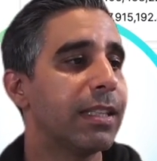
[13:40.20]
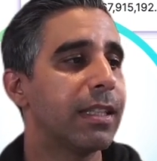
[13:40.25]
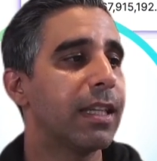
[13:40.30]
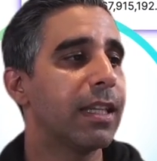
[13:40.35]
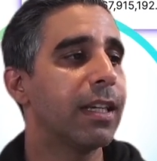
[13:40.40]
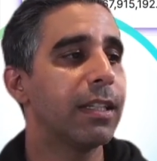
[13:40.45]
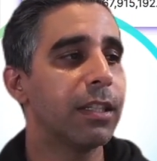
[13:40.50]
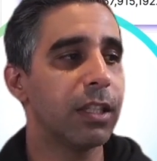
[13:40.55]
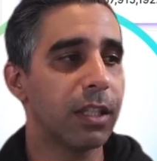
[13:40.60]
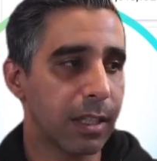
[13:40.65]

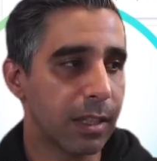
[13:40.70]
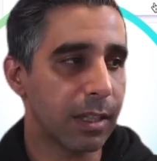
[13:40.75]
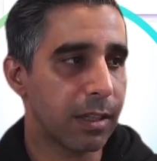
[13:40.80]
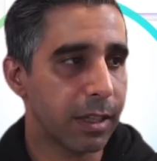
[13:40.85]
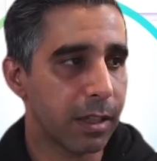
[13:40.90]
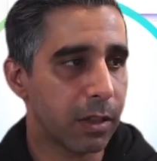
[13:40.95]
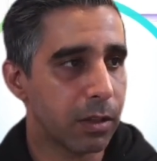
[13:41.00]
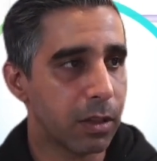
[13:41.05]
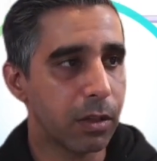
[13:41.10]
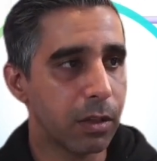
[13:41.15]
done, you can
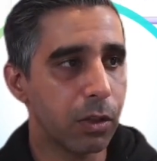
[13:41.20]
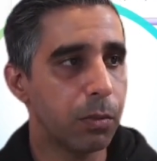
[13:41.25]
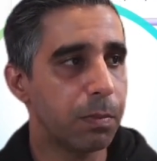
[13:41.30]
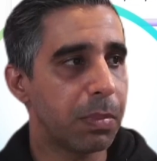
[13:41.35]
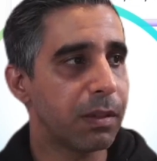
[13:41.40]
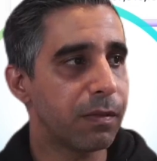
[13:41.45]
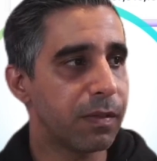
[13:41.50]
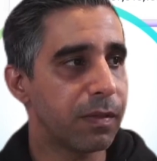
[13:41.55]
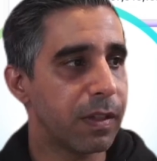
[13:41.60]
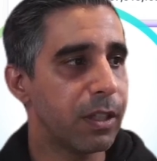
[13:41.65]
click on the
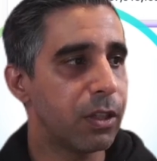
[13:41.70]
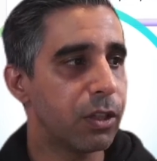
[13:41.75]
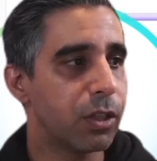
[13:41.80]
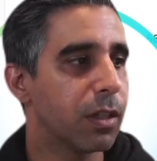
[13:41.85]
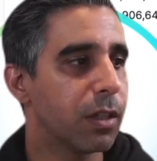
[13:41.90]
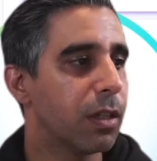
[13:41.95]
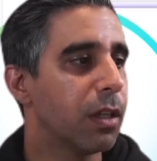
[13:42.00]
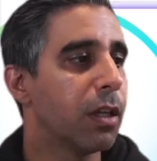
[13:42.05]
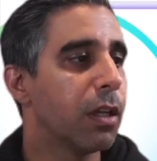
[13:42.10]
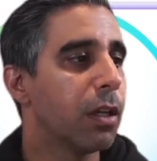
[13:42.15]
looping
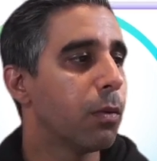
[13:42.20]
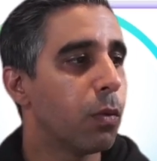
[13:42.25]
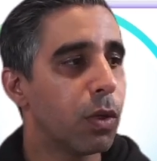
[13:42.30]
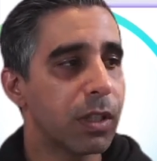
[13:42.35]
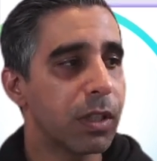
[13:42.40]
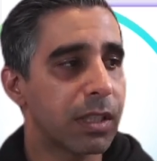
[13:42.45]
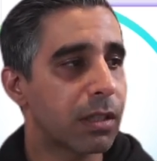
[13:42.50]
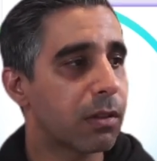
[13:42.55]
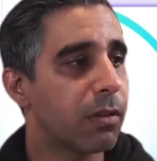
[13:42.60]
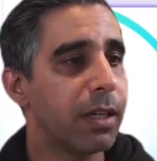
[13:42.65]
feature.
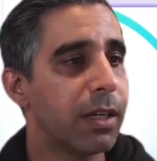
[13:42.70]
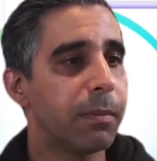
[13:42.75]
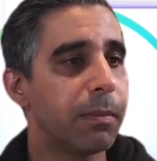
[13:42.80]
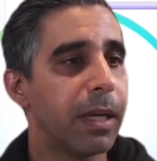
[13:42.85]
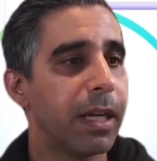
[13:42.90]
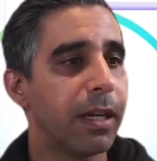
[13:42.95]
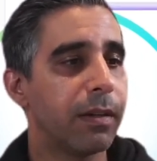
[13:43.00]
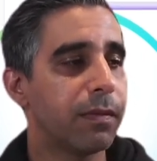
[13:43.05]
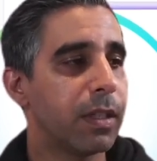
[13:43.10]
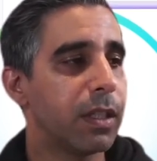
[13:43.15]
What's great
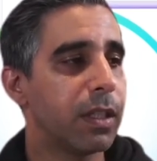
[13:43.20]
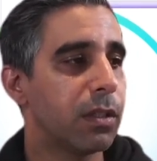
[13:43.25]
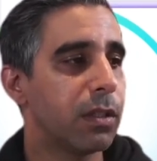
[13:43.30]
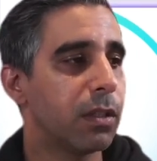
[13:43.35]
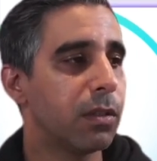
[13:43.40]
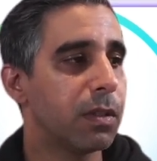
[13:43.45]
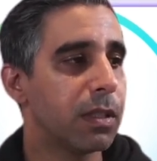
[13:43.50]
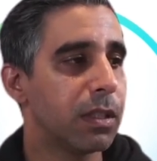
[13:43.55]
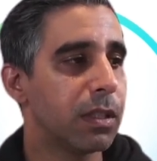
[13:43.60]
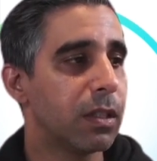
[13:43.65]
about
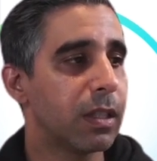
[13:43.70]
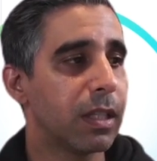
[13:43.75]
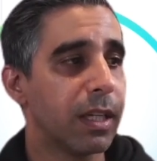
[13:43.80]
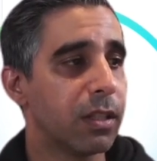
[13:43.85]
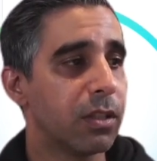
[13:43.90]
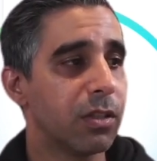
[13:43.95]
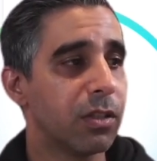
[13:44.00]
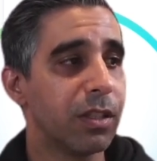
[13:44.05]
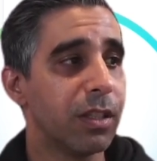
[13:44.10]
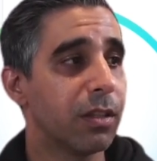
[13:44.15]
V2 is you can
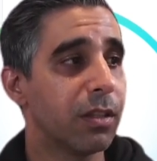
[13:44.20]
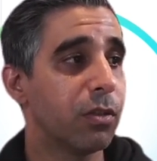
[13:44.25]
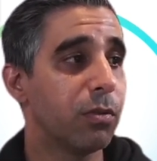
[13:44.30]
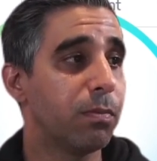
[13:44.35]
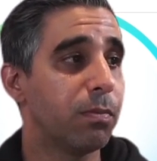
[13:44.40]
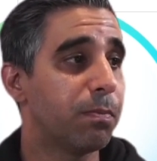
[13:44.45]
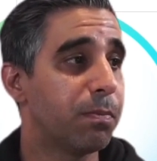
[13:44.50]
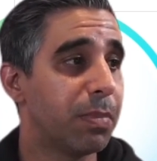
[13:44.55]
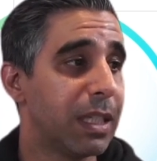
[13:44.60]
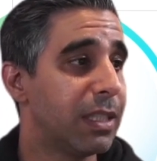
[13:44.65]
actually
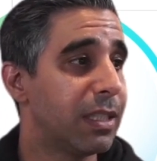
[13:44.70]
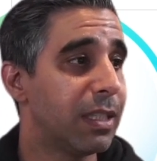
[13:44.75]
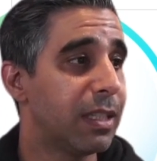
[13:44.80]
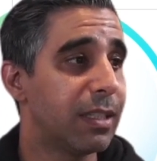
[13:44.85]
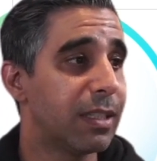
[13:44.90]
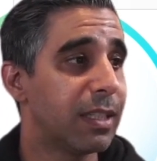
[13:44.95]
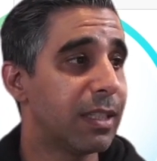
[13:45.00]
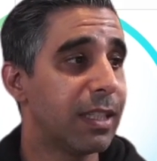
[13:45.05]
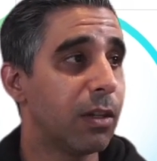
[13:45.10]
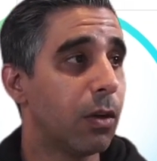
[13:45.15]
loop
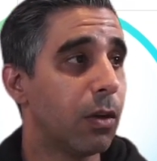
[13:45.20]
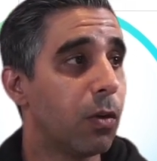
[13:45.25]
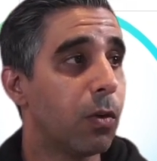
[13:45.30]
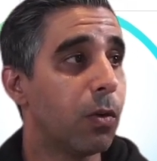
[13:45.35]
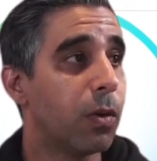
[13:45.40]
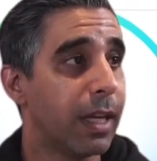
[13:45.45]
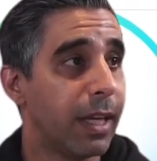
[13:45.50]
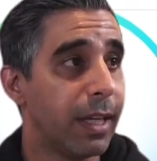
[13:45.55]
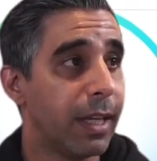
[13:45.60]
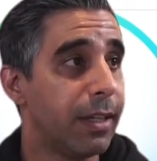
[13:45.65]
BTC
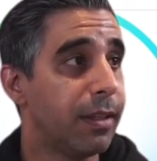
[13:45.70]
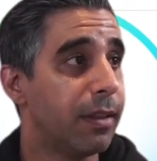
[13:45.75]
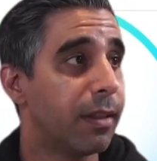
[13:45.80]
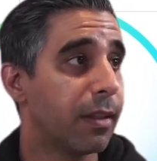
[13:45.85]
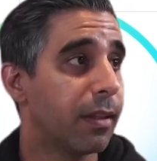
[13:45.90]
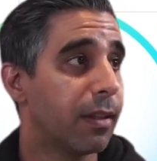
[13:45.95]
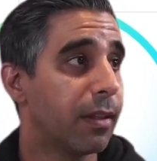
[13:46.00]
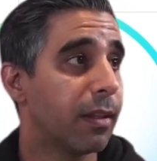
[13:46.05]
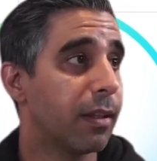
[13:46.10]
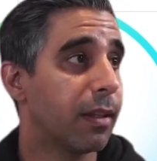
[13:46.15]
or ETH
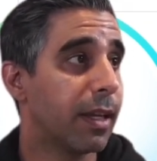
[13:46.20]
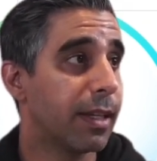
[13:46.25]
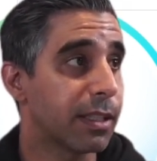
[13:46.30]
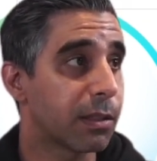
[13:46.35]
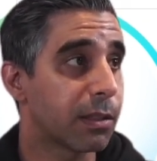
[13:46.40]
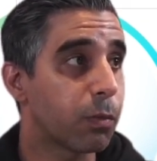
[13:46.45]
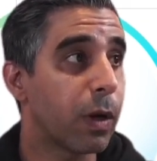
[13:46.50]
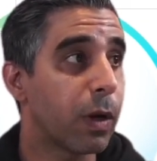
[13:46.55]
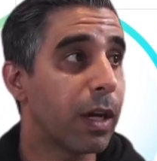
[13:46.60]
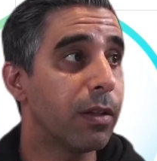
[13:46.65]

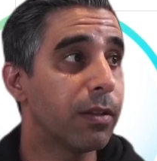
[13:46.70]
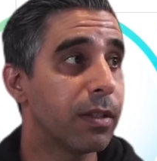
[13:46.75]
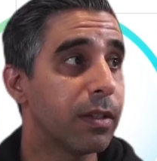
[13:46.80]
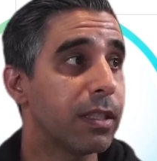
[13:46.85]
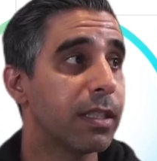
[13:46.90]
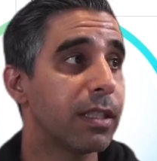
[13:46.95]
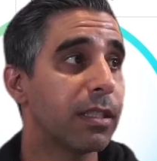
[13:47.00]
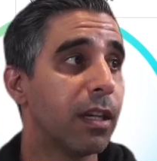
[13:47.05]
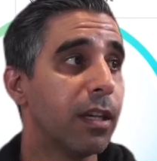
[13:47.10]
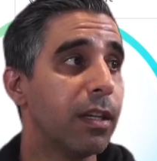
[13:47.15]
as well
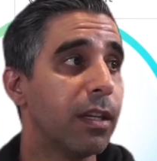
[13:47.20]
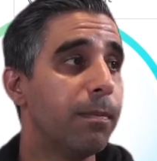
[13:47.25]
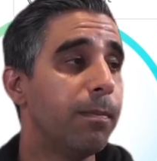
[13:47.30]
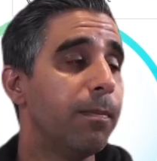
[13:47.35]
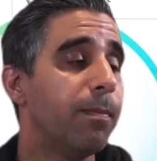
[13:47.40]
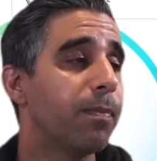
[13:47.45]
this time,